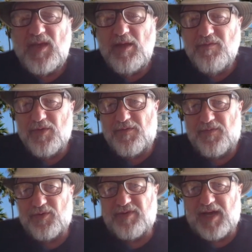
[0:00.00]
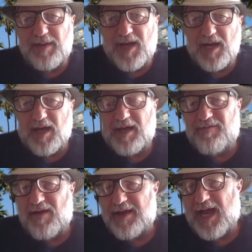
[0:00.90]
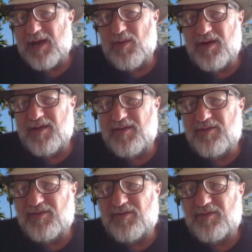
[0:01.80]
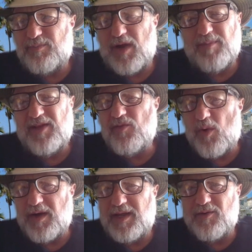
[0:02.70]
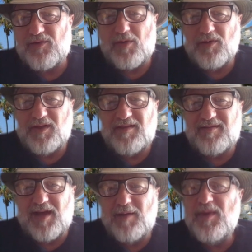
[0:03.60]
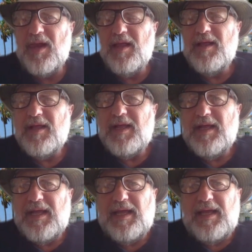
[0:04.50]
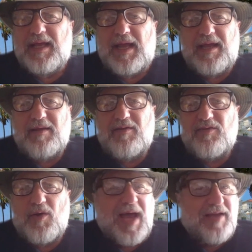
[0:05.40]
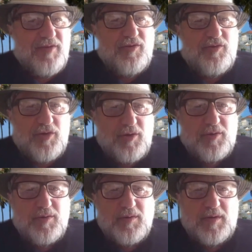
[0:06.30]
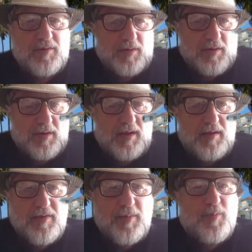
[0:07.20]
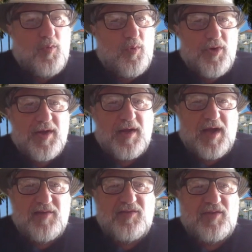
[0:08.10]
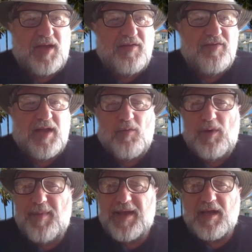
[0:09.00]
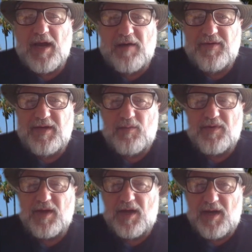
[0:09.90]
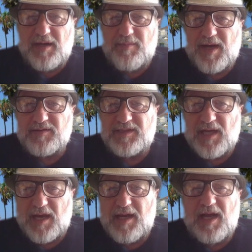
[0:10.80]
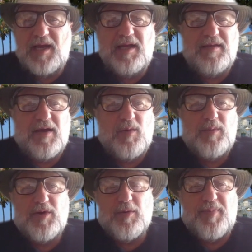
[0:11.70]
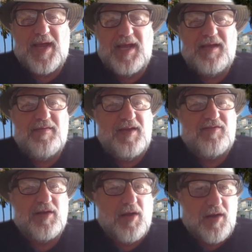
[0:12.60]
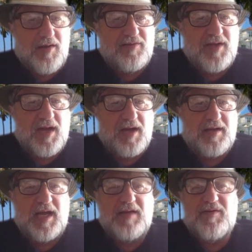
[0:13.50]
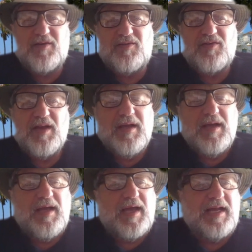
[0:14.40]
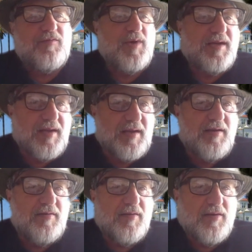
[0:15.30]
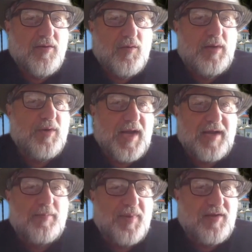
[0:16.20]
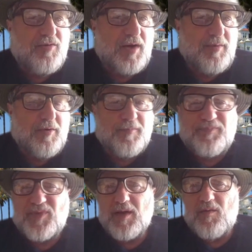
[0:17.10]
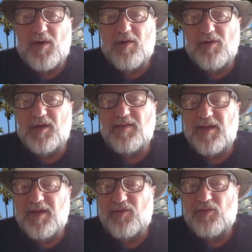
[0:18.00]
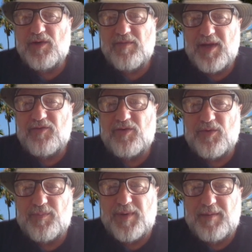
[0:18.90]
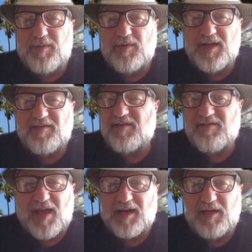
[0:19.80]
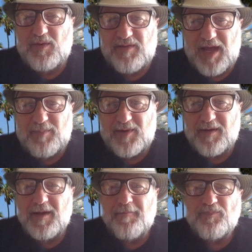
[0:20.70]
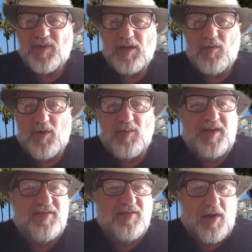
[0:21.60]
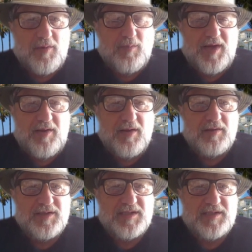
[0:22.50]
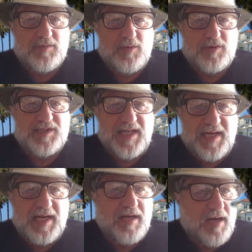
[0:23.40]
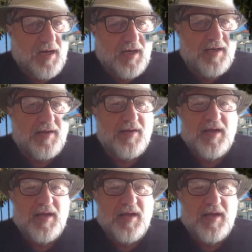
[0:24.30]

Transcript: for the first time in my life, and I was probably 20 years old at this time. And so as a Jew, the word of God says that we made a covenant with God at Mount Sinai, that we would obey these laws God gave us, and if we didn't, we would get in big trouble. Well, look at the history of my Jewish people, and that's exactly what's happened. When we were seeking God and